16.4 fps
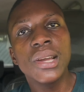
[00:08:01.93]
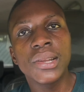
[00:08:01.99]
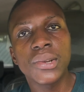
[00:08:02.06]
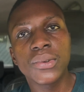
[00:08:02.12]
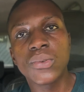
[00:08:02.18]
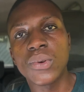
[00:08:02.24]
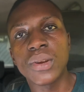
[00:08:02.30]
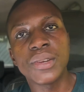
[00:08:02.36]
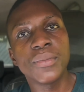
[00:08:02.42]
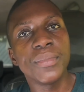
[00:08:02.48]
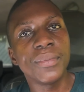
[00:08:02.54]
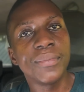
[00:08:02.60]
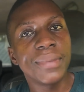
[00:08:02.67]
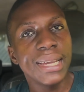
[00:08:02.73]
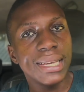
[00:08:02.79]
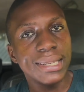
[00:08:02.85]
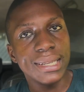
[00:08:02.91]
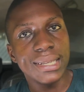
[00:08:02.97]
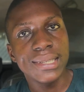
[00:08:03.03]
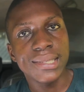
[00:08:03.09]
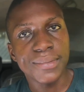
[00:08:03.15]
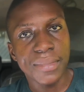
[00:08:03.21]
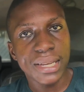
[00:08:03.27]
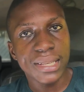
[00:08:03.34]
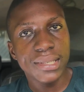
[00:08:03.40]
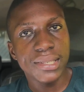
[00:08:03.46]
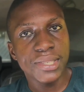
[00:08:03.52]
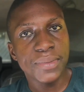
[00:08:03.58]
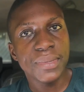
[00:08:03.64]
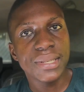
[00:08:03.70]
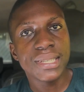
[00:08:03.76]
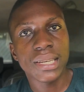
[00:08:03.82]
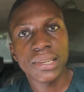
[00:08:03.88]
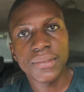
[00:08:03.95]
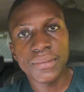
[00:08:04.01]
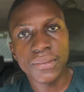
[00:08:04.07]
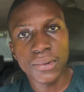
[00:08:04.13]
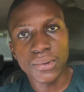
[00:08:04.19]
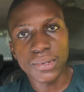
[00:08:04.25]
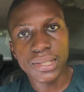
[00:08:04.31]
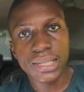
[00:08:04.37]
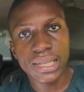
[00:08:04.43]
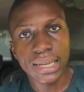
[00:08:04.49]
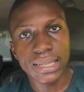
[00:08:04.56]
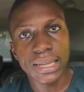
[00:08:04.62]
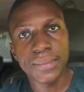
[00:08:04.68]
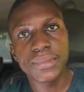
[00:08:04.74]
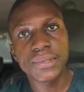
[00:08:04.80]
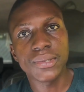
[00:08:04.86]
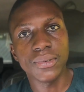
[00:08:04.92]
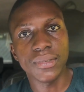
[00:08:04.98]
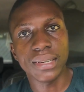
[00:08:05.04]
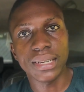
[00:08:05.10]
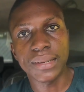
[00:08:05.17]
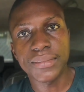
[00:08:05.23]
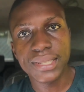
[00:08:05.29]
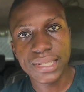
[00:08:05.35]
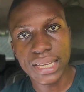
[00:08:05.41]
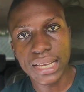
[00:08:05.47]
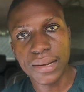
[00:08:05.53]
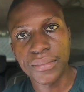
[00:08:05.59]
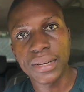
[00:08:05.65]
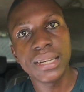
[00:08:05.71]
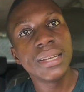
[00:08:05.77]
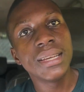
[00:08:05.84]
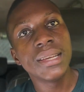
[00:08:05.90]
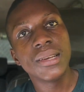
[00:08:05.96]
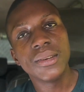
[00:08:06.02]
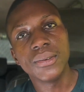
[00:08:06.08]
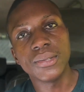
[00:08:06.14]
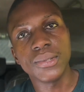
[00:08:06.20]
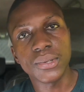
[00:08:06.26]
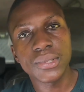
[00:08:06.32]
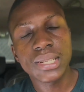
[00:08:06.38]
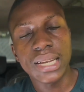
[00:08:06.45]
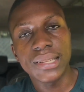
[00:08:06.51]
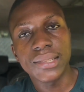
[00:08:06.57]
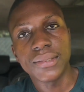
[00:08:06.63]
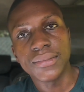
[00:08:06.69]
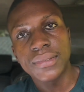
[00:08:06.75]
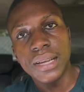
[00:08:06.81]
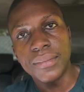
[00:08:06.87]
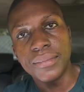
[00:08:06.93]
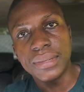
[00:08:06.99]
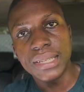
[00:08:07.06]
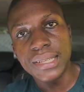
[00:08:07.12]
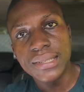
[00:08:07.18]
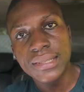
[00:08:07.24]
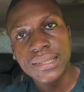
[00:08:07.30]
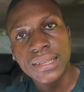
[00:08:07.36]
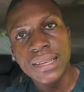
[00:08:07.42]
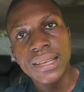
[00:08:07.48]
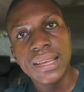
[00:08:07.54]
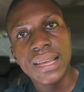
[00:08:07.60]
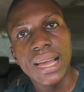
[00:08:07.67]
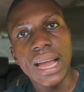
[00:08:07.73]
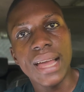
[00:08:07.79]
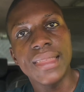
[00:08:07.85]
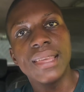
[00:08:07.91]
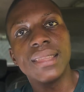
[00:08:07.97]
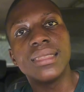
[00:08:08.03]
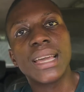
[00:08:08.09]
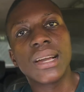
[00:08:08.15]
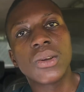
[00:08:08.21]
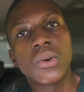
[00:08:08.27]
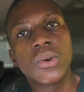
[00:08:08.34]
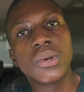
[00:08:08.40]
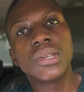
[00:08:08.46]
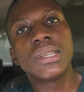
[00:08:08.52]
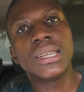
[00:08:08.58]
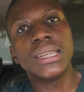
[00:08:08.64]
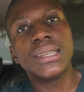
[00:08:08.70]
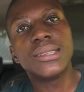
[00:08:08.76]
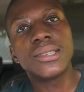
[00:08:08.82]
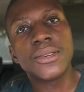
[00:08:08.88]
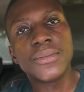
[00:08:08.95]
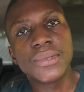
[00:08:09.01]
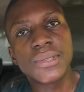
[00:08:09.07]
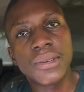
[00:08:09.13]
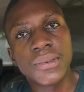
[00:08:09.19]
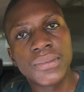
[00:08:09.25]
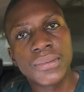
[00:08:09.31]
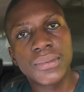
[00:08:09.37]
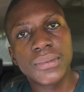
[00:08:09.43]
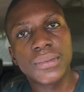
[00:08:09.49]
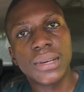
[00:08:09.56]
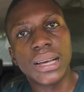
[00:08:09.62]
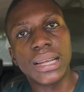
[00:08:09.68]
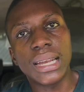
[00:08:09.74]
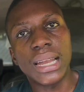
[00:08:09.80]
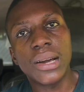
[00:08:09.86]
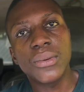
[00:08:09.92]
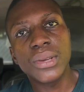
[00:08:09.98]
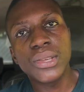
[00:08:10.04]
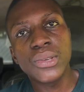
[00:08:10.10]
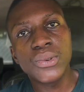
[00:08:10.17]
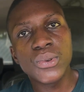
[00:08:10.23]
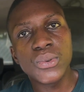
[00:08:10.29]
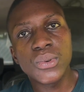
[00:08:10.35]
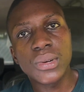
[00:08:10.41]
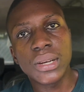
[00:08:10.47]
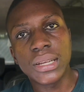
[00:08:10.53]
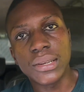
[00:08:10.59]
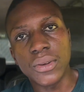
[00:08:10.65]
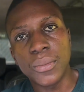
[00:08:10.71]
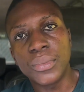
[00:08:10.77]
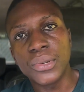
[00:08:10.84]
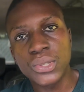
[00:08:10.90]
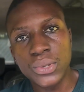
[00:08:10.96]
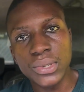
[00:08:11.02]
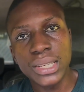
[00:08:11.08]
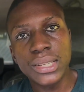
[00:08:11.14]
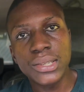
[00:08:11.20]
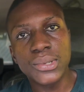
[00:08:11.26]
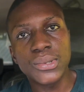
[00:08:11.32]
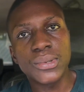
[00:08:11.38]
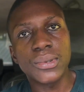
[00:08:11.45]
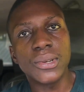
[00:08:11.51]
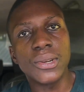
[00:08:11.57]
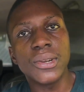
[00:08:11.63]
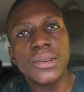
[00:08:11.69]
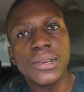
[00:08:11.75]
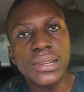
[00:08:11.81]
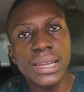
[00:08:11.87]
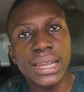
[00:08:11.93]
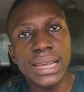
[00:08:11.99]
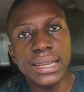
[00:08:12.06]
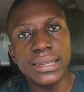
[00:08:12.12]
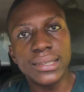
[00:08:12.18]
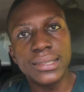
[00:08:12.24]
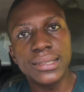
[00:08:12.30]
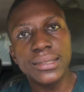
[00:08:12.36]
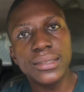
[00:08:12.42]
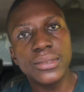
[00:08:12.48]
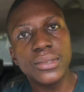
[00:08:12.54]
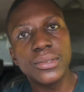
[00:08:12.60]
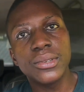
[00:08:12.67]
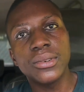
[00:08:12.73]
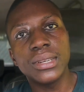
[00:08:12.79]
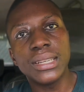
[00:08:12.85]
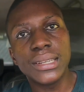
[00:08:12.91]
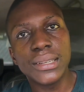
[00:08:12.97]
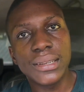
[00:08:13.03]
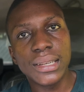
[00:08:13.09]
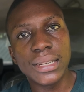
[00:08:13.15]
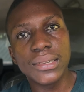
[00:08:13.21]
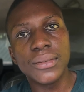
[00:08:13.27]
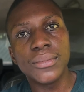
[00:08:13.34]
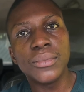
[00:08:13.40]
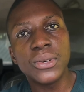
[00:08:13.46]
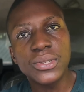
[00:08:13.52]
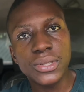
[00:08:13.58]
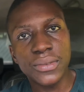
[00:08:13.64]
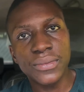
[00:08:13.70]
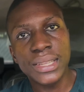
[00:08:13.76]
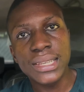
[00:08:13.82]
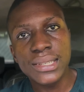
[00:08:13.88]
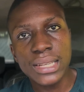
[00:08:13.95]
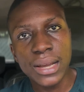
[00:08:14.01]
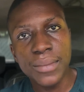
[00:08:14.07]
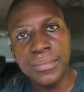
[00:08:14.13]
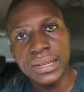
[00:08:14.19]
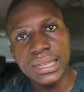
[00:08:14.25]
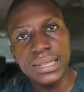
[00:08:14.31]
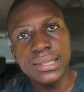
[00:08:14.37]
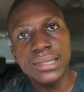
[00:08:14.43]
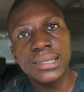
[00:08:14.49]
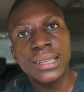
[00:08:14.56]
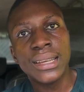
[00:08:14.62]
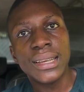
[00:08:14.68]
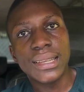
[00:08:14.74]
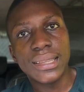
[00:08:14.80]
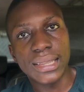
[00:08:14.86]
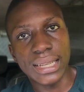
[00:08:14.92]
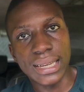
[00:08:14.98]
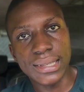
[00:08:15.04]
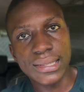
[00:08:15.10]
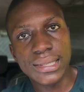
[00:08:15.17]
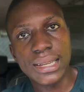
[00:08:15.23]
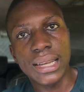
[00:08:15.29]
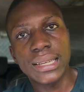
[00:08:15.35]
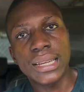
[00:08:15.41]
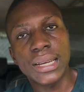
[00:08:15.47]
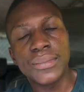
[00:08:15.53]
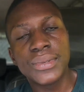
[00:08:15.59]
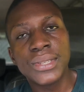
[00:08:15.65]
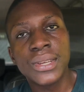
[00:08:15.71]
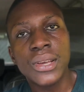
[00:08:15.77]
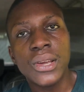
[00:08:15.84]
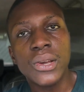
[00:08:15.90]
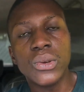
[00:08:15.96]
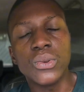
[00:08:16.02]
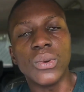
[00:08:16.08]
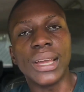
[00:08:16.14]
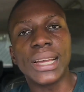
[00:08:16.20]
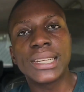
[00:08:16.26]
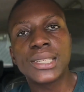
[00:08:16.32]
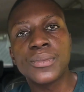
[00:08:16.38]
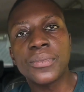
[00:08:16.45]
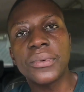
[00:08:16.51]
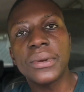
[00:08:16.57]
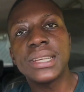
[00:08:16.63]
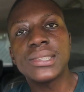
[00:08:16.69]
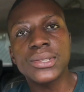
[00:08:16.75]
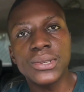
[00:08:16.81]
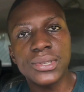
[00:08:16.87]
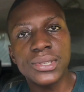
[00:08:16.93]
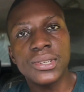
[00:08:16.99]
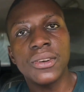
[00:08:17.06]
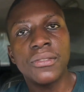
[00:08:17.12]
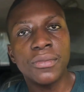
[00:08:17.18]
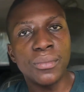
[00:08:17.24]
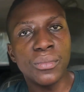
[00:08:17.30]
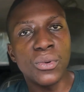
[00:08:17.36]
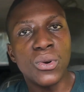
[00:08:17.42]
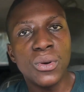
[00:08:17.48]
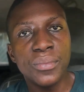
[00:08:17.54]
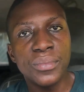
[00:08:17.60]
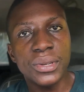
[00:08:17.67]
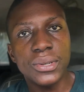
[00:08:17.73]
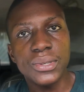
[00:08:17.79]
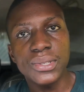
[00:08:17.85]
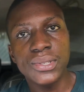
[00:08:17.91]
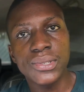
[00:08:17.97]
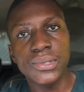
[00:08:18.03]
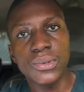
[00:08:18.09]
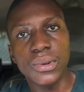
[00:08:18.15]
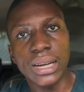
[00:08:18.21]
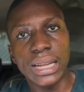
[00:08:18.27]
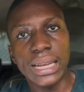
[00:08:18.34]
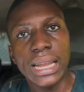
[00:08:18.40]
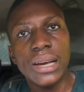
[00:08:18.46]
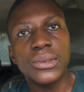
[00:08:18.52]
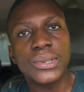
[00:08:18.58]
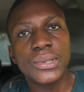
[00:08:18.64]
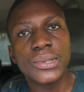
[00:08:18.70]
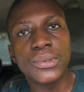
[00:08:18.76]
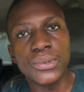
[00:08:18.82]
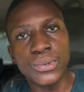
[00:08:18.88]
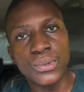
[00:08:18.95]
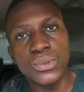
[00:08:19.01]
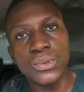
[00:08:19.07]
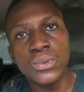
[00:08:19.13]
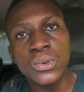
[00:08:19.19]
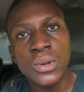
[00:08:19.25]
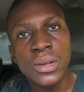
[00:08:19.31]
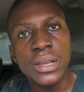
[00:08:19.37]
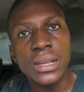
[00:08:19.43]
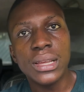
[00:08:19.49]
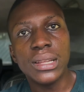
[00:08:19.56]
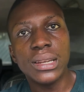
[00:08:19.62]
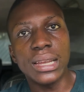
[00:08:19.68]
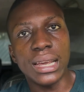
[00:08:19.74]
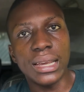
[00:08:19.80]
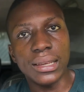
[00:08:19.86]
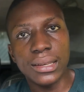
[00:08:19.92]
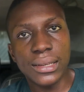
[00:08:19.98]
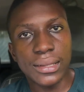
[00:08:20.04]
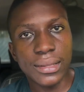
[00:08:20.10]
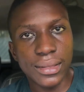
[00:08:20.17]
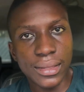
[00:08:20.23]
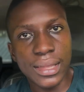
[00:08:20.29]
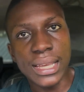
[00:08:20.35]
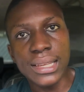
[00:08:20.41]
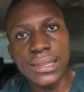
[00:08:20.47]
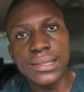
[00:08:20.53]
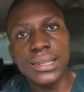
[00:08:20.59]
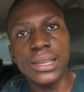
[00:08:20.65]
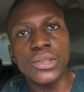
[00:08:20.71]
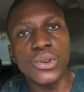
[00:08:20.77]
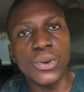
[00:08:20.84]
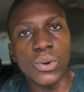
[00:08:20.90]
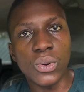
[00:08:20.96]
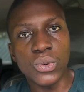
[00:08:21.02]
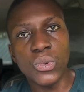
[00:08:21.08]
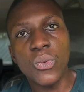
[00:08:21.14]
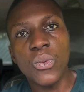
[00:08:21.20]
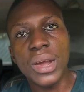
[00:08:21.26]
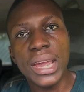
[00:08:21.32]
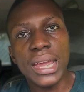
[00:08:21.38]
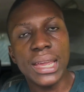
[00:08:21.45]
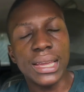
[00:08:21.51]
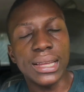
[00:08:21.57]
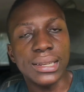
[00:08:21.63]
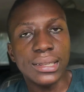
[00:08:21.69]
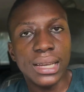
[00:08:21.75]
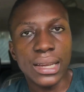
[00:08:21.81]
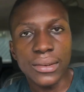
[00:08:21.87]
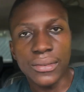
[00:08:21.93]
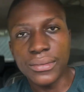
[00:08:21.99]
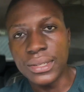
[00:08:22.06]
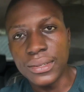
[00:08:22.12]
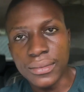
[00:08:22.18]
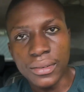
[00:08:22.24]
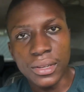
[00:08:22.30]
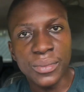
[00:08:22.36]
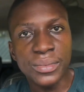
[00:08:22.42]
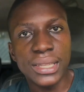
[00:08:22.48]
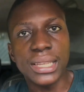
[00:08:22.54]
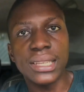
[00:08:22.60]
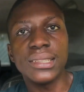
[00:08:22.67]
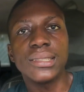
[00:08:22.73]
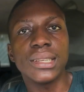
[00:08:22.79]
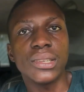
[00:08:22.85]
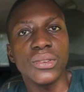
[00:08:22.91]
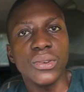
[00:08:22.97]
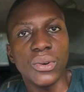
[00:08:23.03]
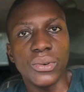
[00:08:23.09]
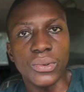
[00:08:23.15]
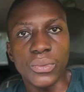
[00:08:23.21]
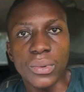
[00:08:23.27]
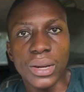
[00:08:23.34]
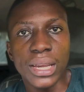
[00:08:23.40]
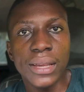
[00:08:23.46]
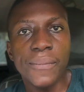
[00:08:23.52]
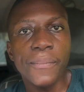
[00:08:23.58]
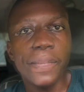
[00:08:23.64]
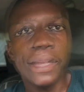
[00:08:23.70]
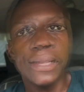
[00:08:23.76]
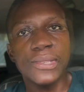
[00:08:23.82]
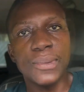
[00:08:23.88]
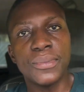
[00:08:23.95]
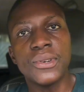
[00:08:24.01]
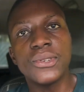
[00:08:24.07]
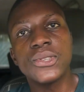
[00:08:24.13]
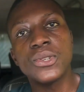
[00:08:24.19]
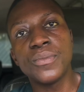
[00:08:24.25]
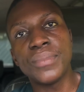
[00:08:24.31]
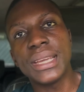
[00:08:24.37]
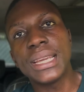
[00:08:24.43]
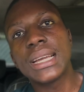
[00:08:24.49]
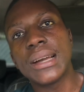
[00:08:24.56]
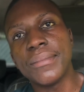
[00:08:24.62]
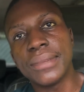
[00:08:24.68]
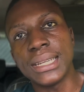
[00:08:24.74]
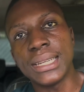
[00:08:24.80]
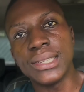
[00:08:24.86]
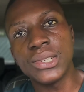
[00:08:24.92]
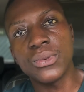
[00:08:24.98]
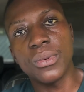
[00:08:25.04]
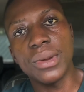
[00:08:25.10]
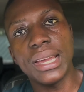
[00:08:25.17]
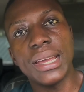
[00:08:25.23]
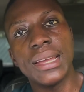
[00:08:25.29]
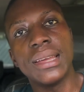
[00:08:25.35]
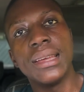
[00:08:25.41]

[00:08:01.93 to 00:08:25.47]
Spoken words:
not going to be paid as much, especially for startups or anamseama, those kinds of companies. I think they're good in terms of allowing you an opportunity to learn. And, in most of these companies that are startups, you express yourself more, because you are allowed to do like things in your own way and kind of develop things in your own way, as opposed to big companies where